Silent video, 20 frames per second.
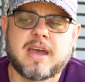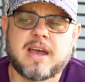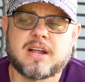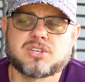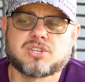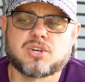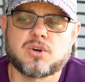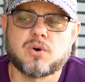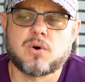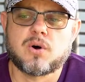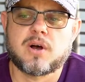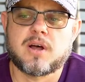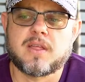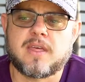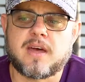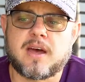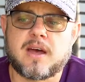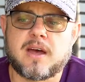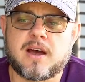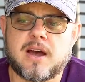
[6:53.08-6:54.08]
and so
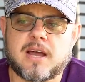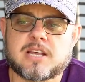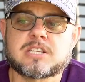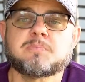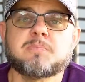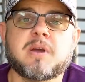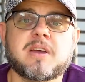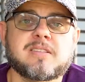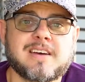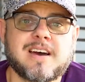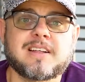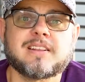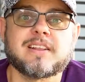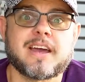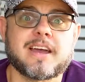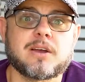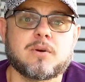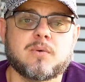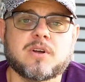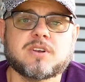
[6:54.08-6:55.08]
that I speak that
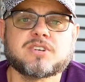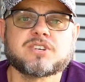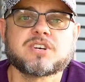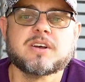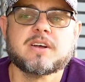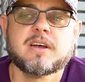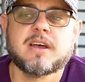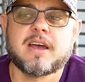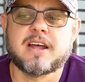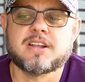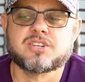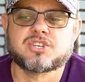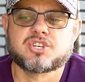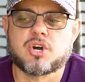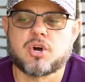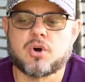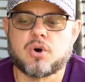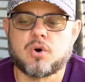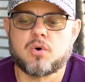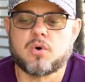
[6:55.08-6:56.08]
language. And
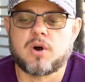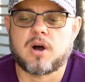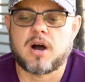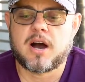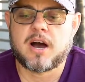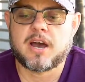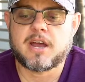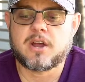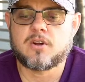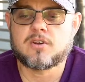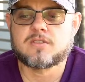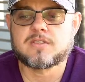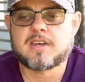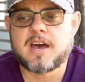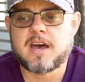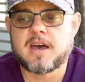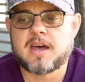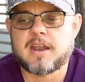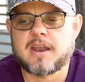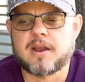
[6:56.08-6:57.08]
so I heard
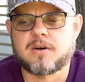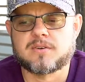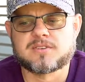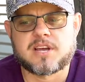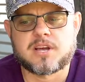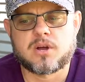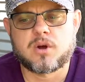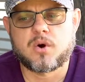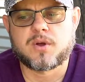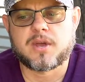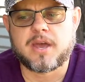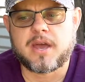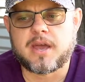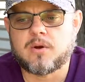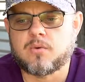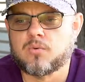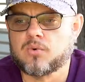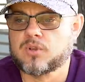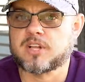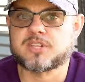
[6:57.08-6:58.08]
that, and I was like, okay,
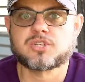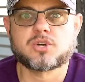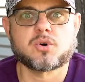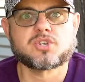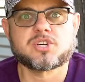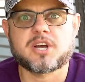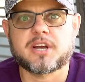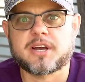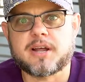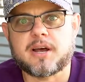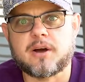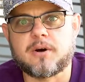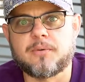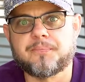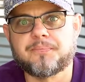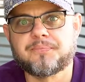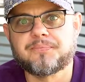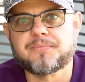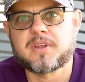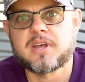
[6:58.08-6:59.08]
well, let's go check it out.
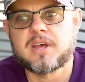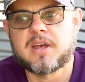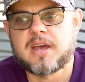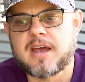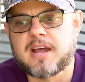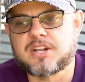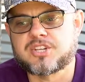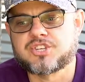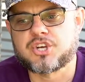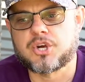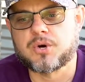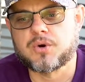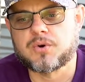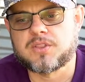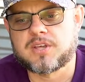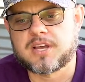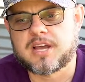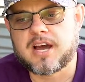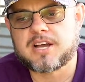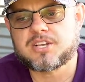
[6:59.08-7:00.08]
And so
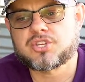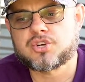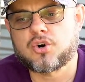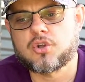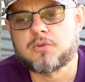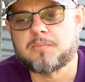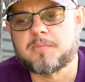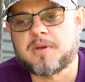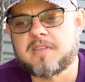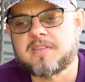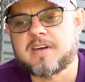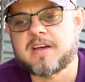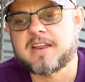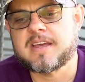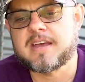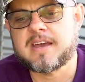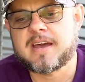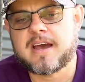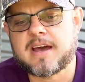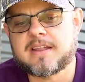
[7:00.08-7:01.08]
the guy told me that
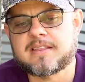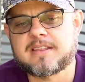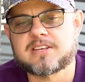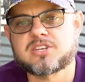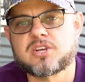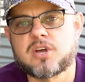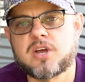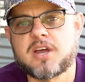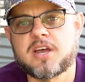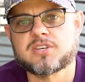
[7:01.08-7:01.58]
he had his